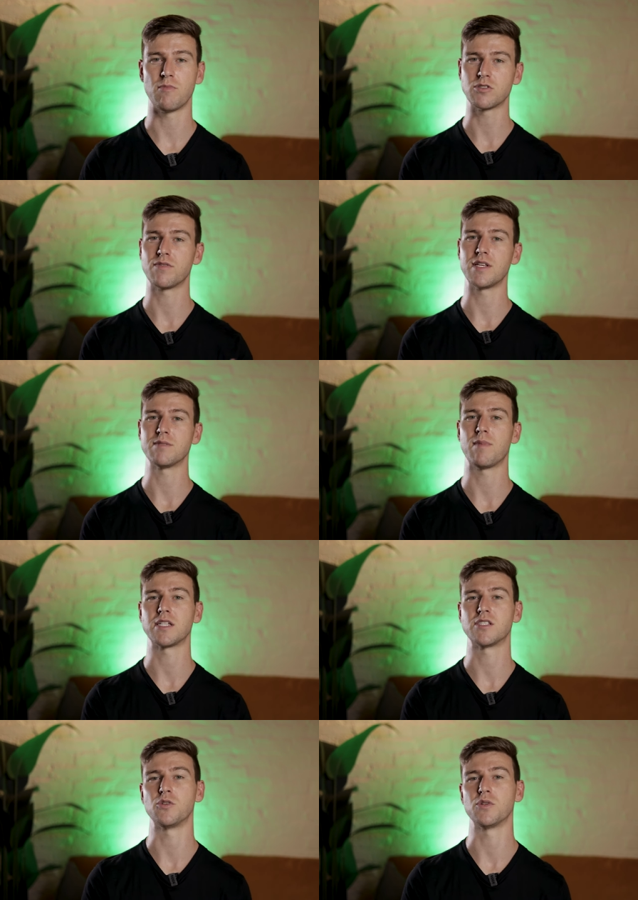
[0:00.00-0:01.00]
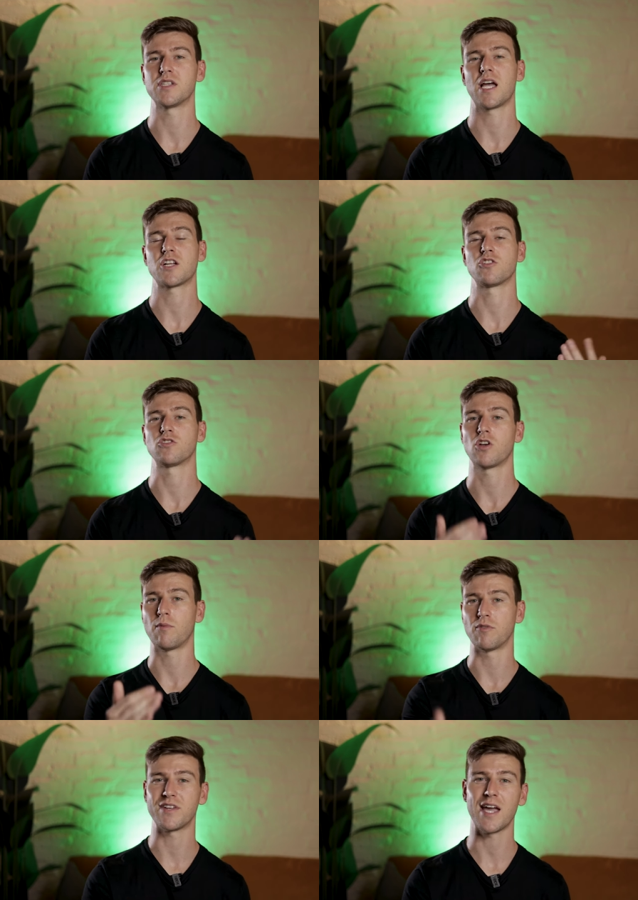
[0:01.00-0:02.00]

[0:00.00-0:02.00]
most of these mics do attach on top of